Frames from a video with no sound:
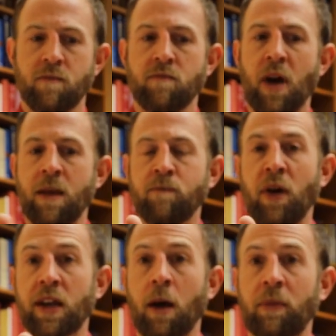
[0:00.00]
might
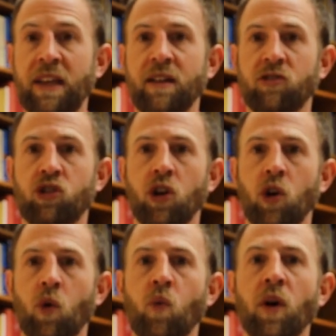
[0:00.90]
butt up against
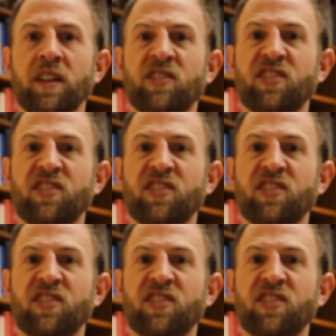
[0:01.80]
what is